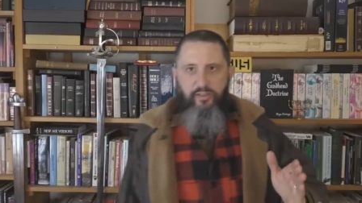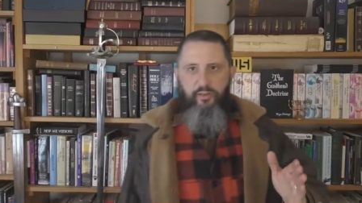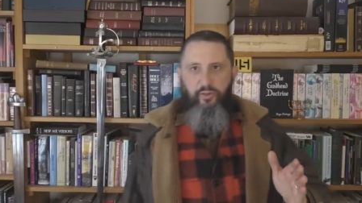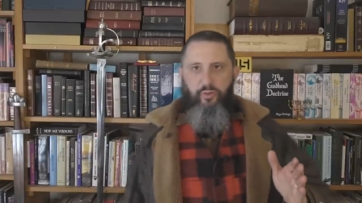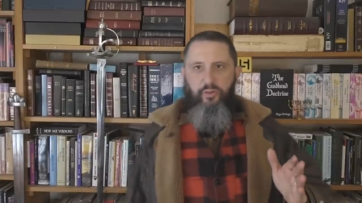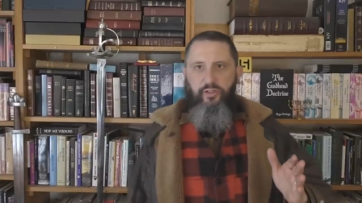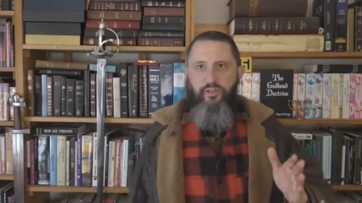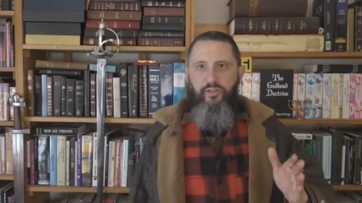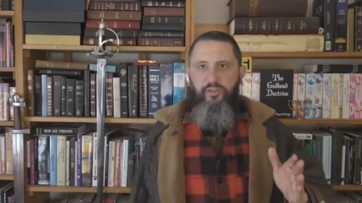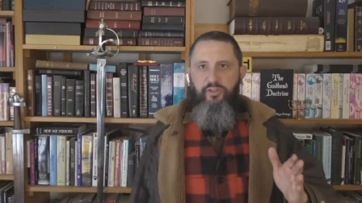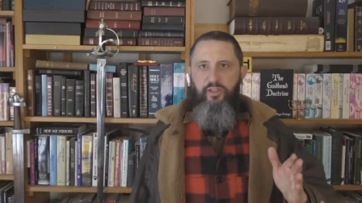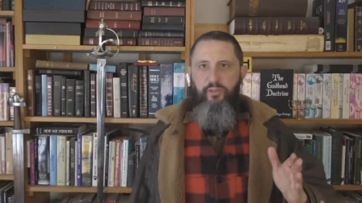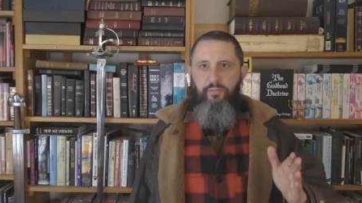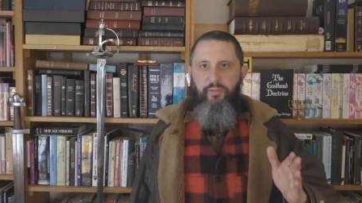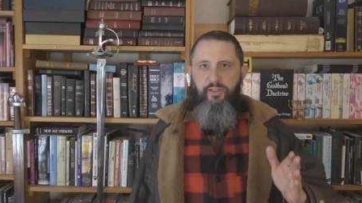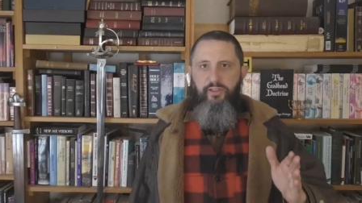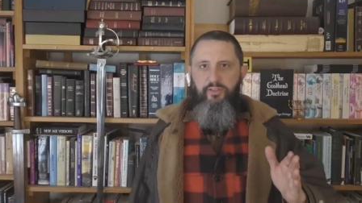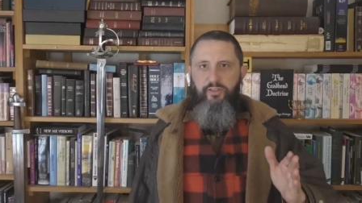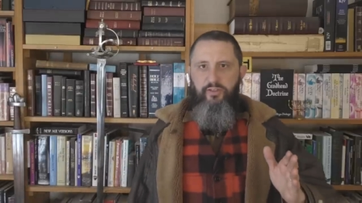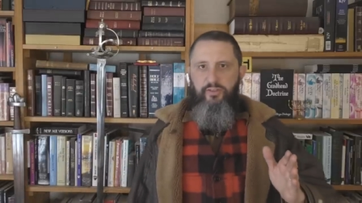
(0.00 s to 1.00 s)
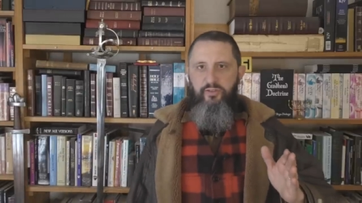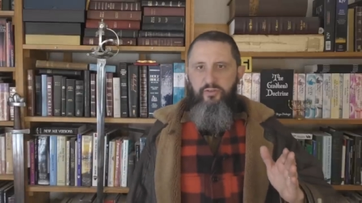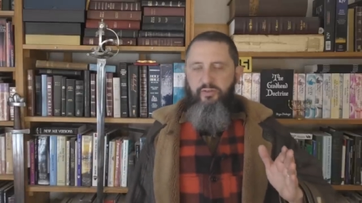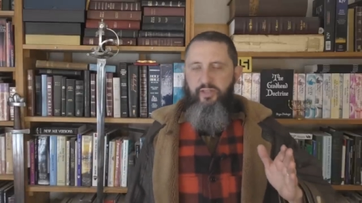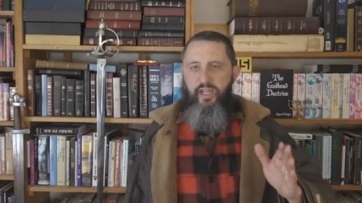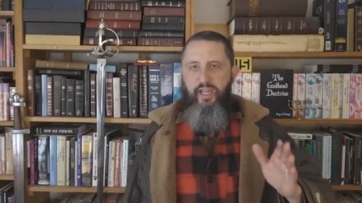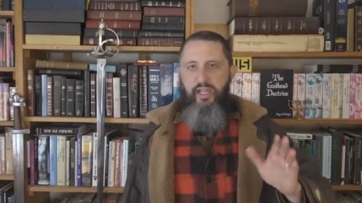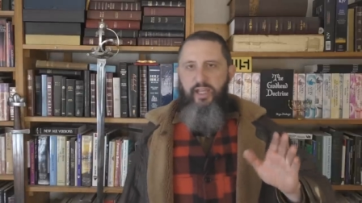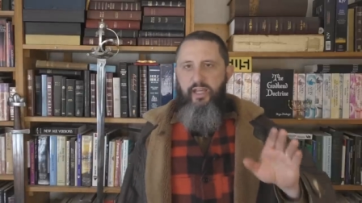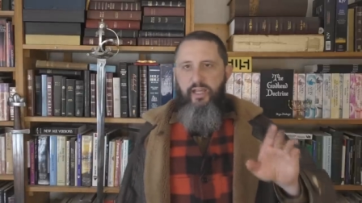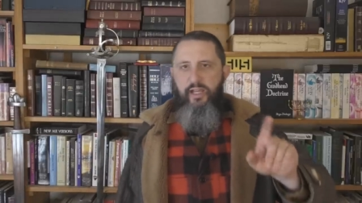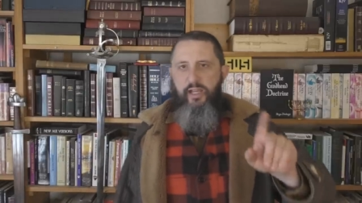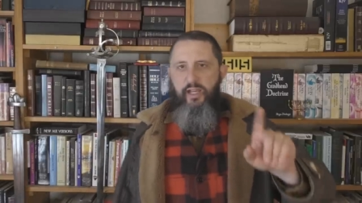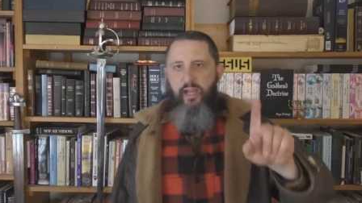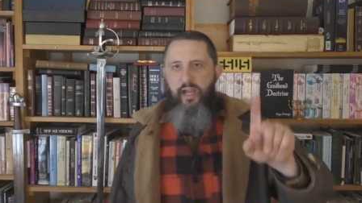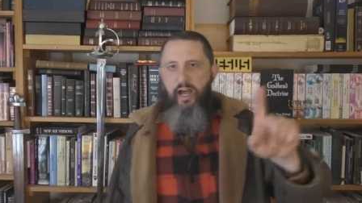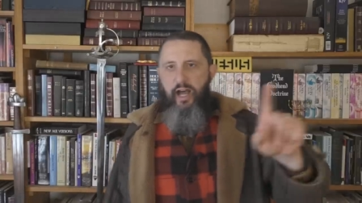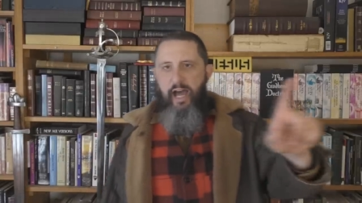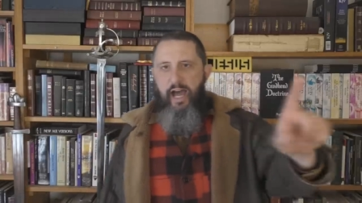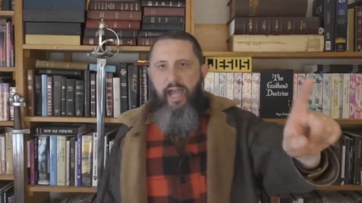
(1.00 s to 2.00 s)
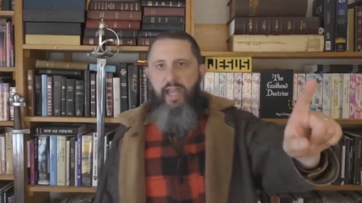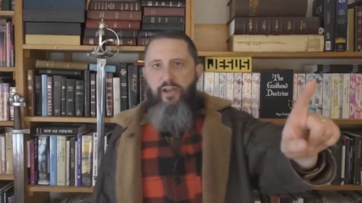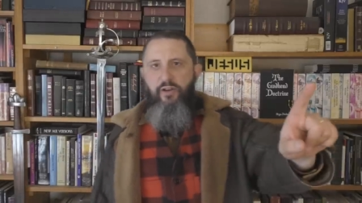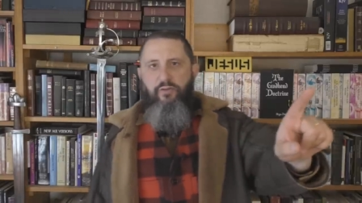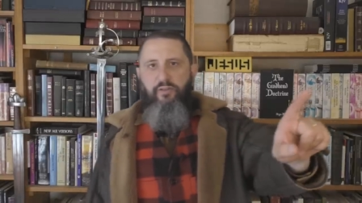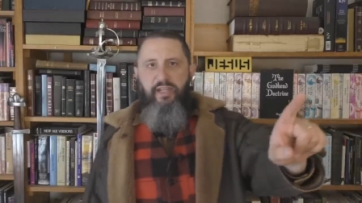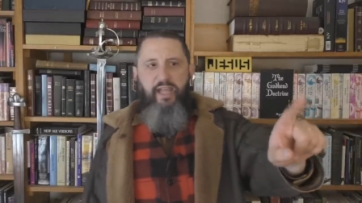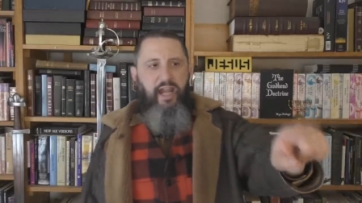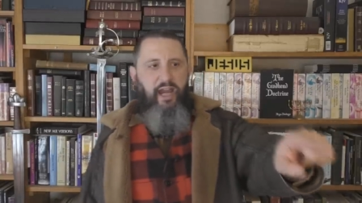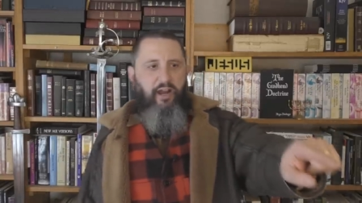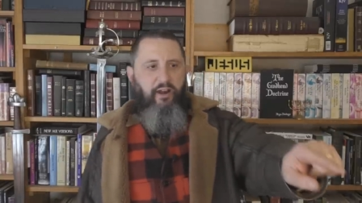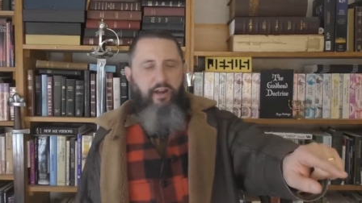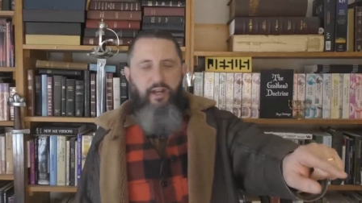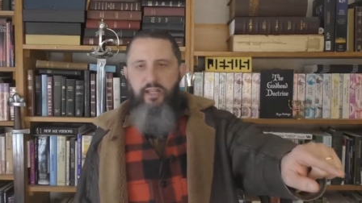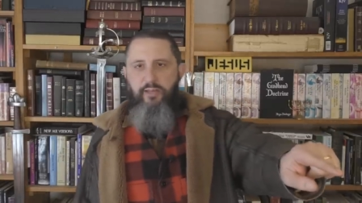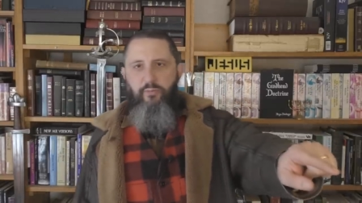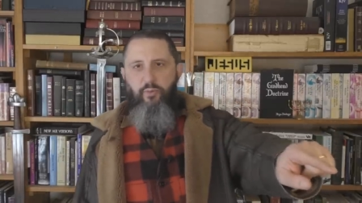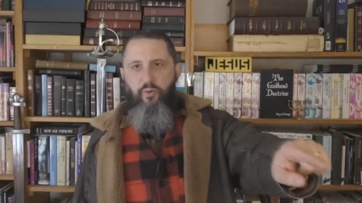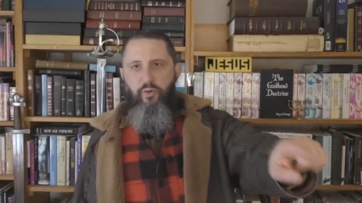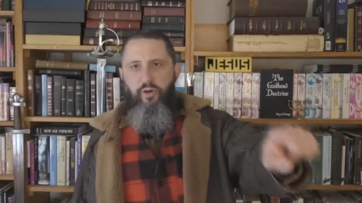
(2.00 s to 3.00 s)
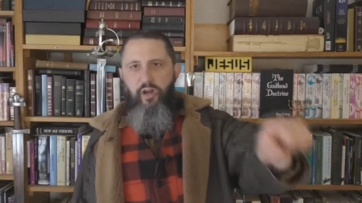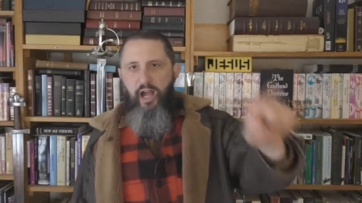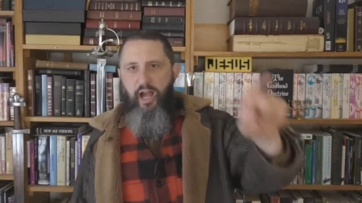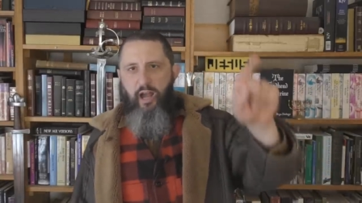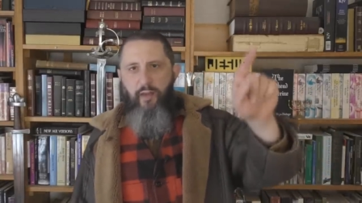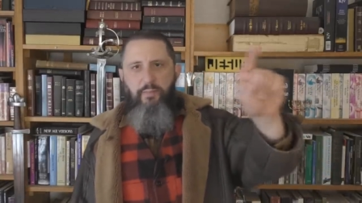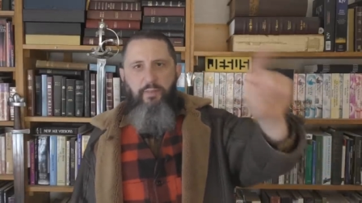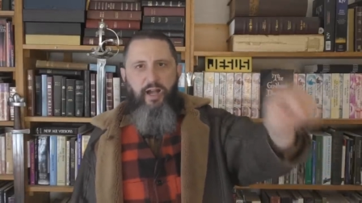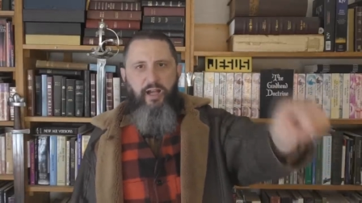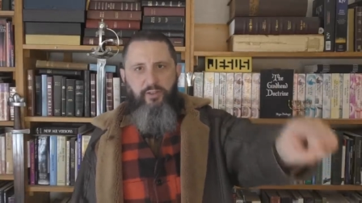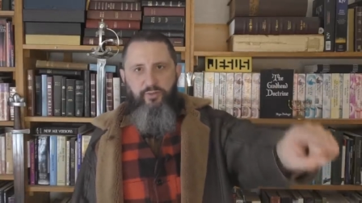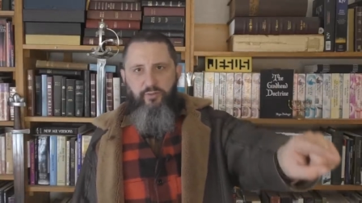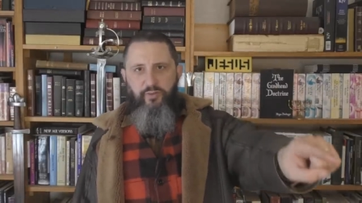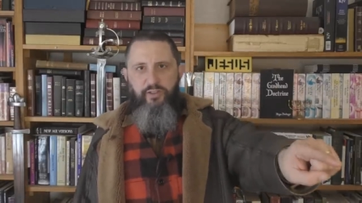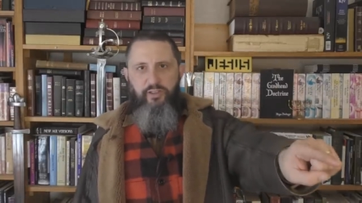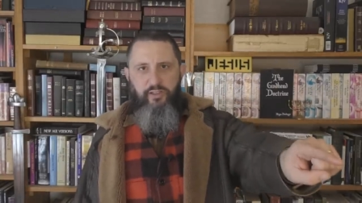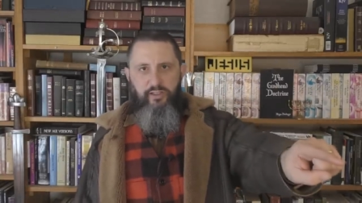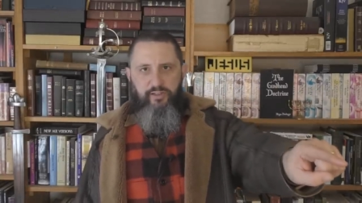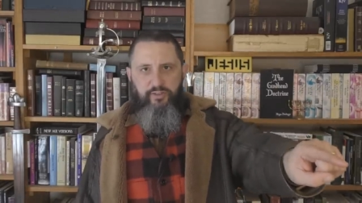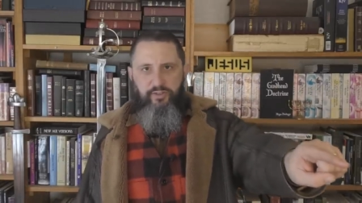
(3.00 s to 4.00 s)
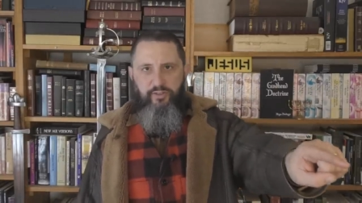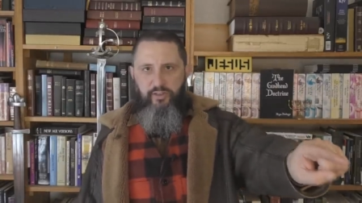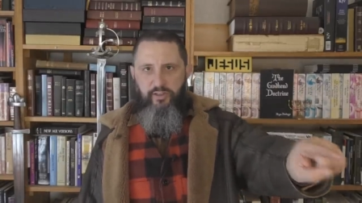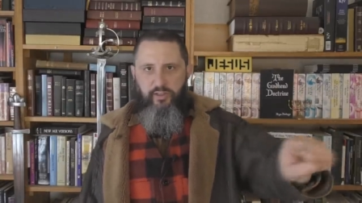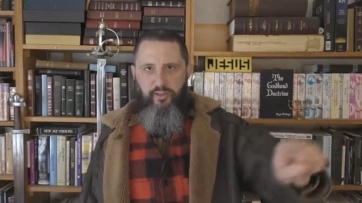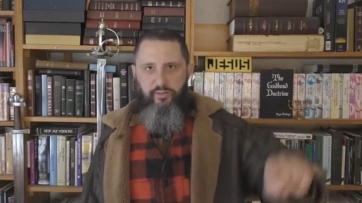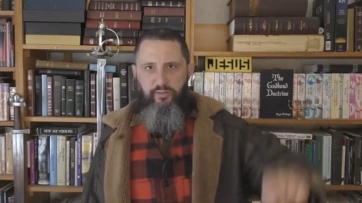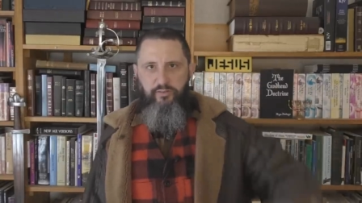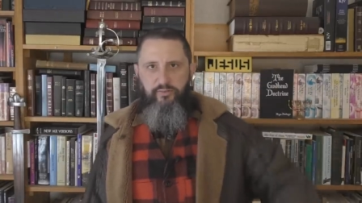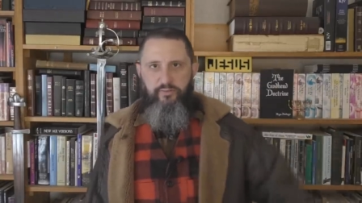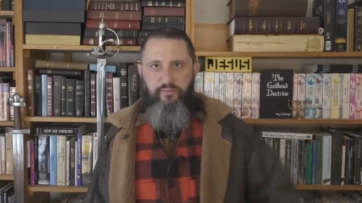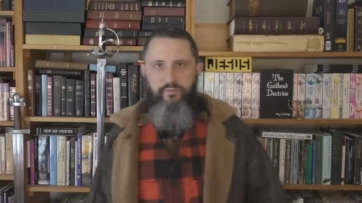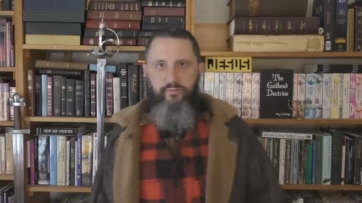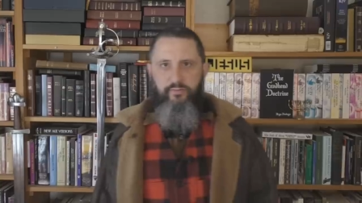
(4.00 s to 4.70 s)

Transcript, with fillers: that the Lord just simply says, okay, I don't care anymore. I'm not going to listen to you.